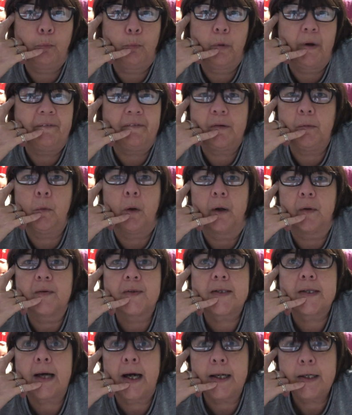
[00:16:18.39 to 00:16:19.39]
of the
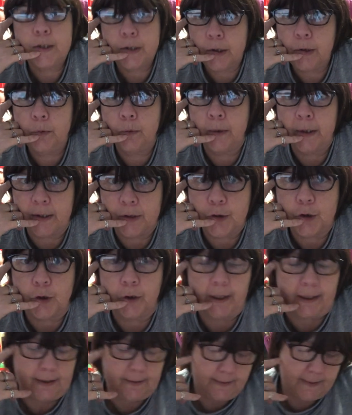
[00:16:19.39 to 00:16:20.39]
ones that I do
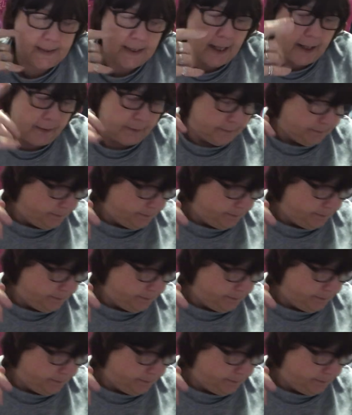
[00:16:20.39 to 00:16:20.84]
enjoy. So